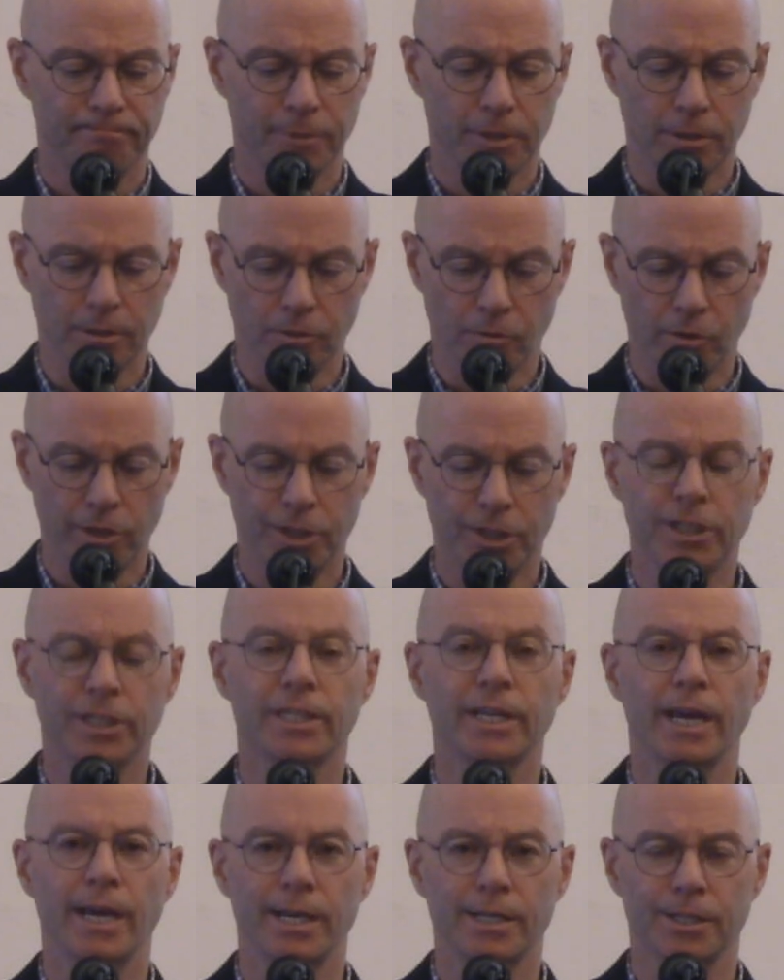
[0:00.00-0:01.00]
But the Lord
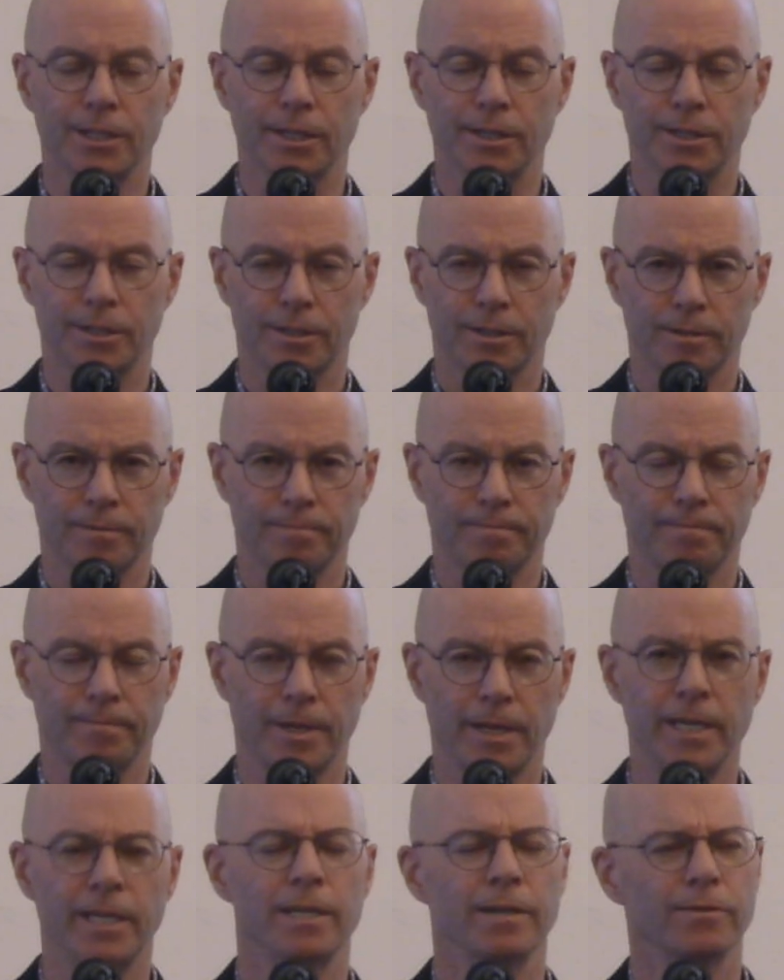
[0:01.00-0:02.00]
just takes us,
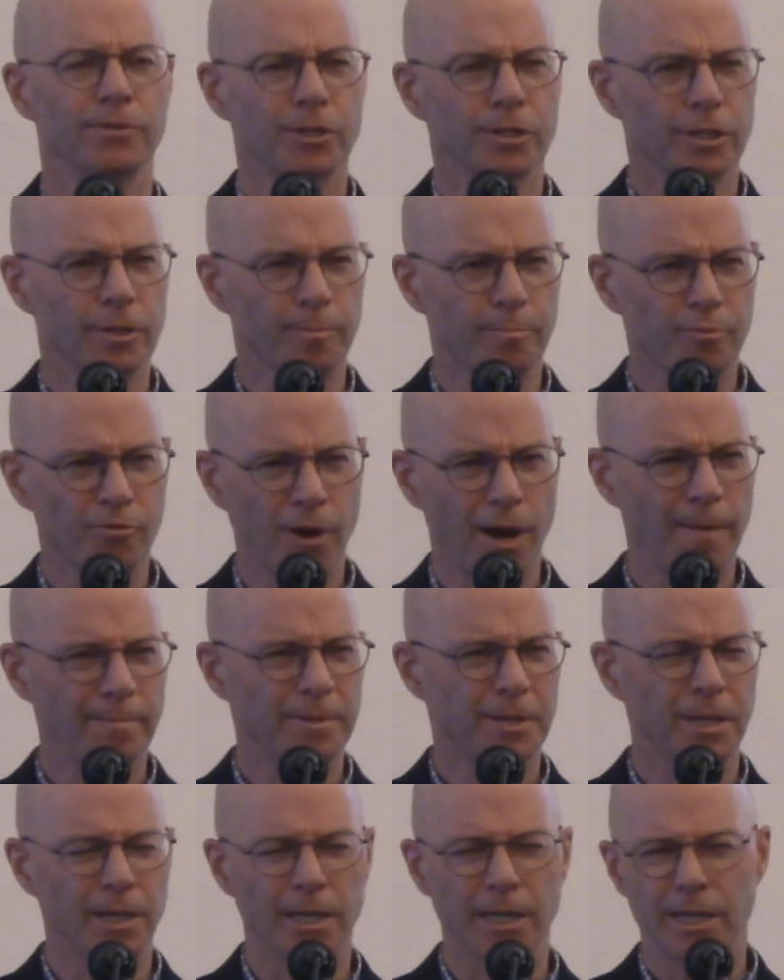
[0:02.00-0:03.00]
and he gives us a
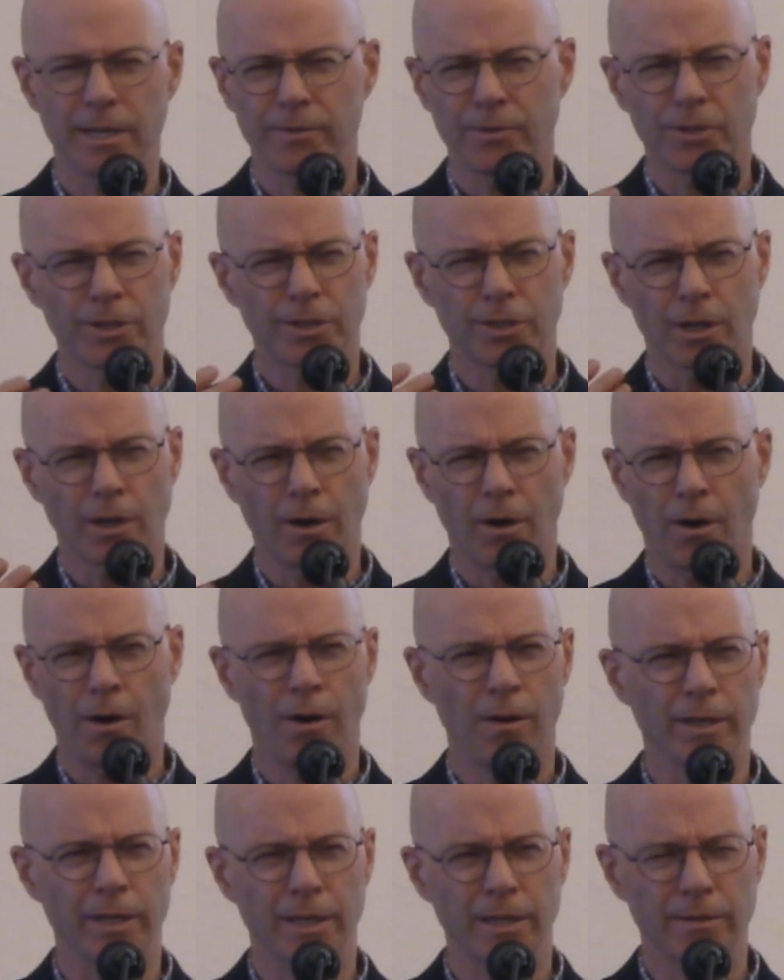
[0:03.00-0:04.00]
prompting, he gives us a
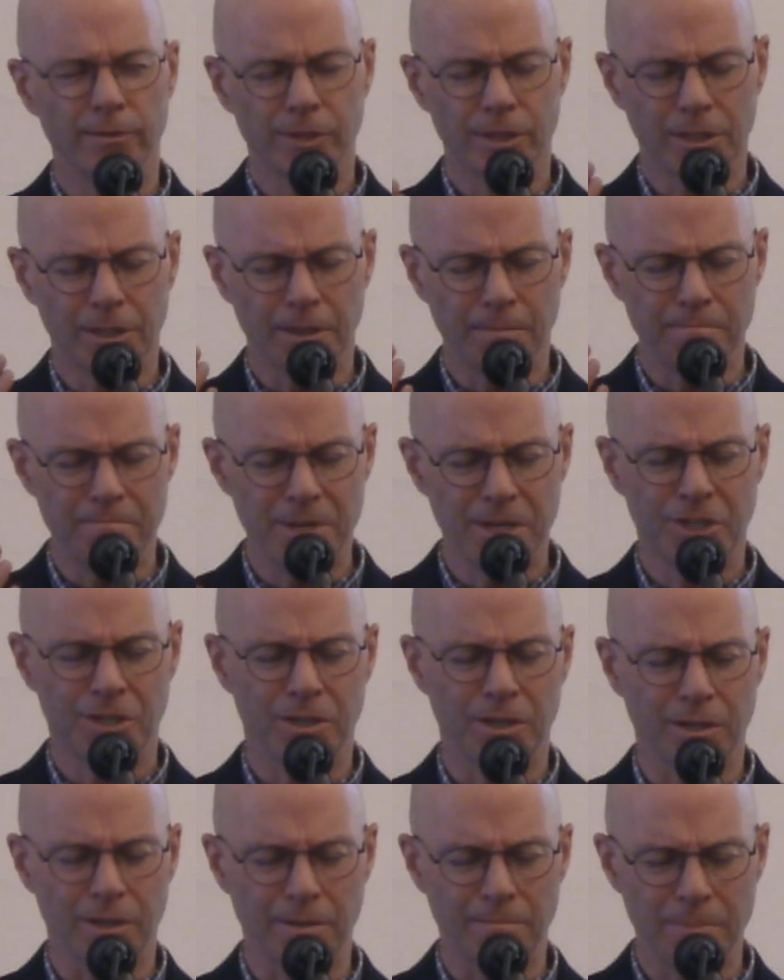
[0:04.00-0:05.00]
call, he gives us a
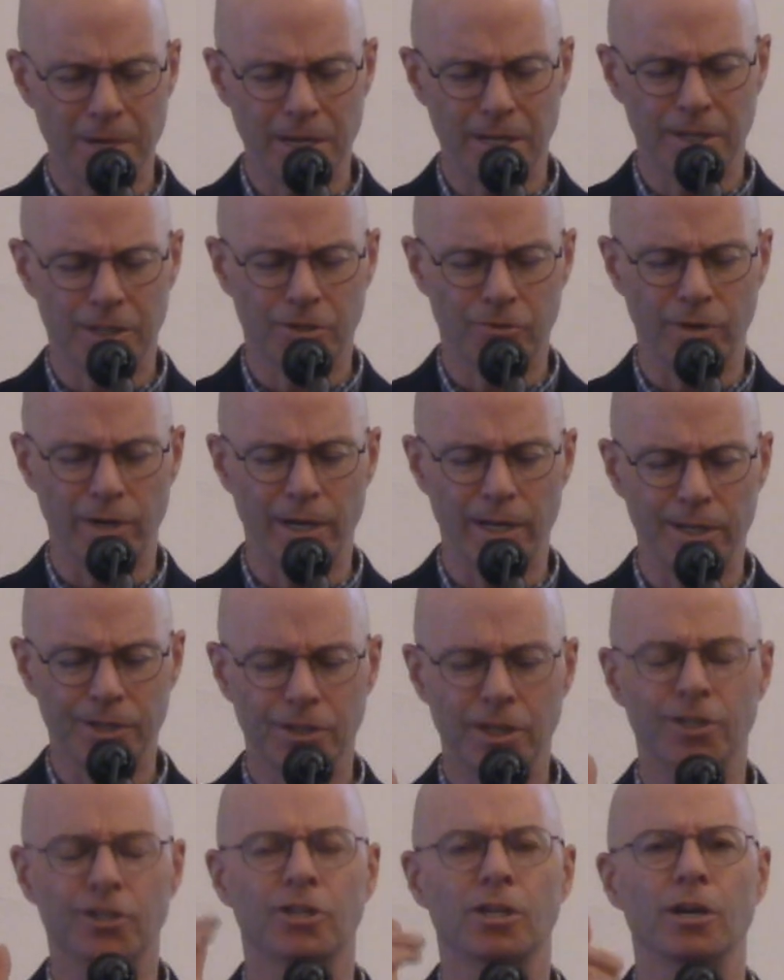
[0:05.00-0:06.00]
mission, a ministry, and he
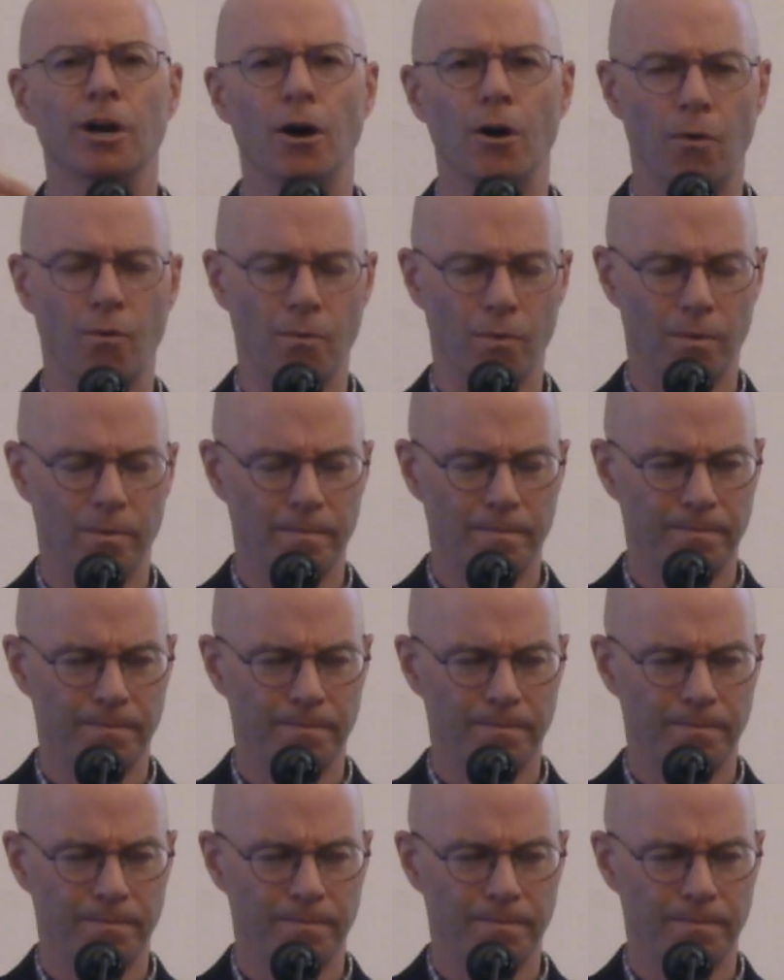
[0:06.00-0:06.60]
says, go.